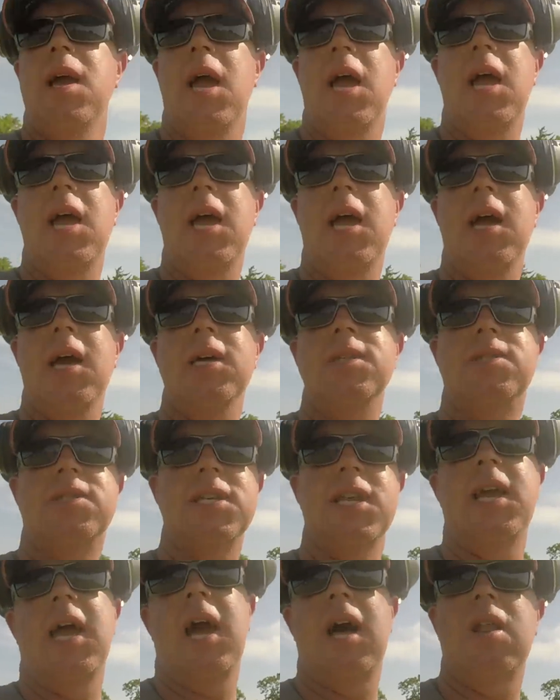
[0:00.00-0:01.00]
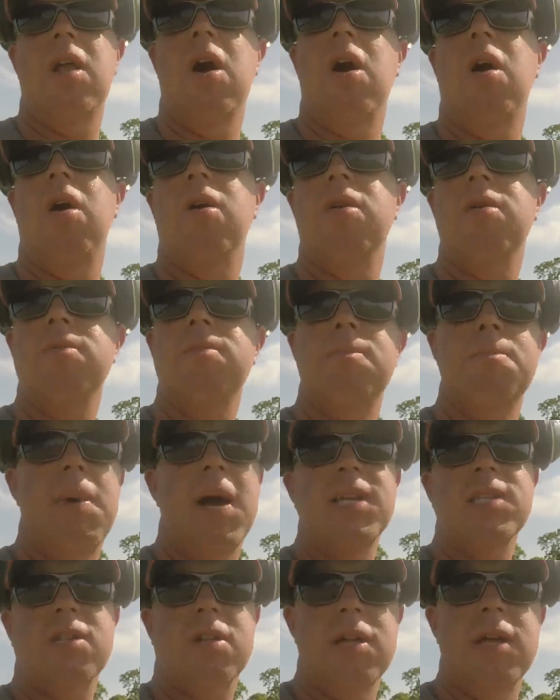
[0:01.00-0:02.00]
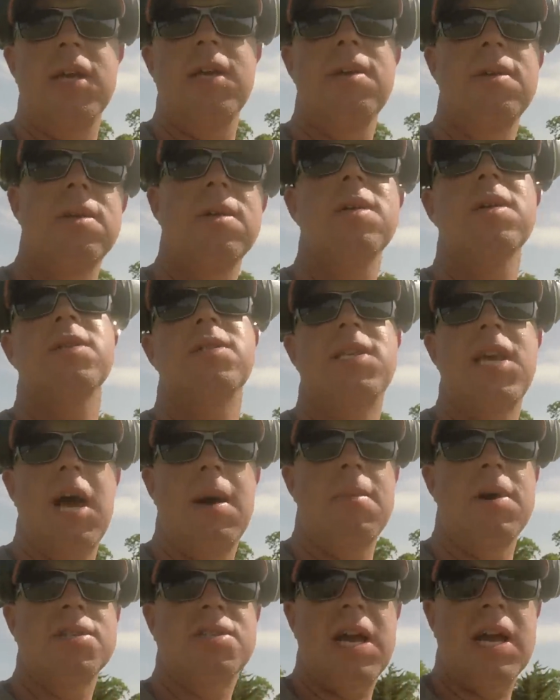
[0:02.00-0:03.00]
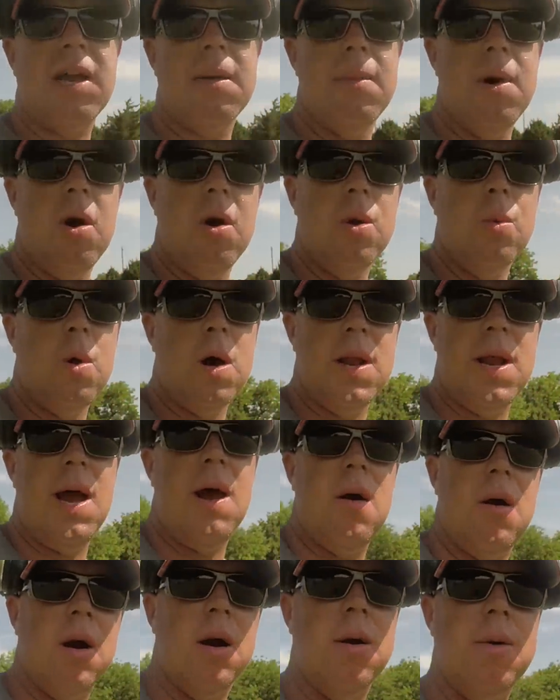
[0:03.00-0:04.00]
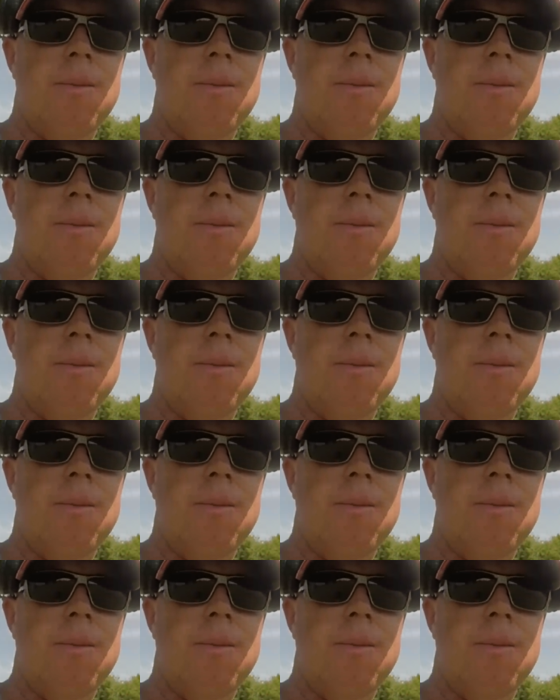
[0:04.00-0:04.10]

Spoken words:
and see how long, basically see how much I can mow in 1 hour.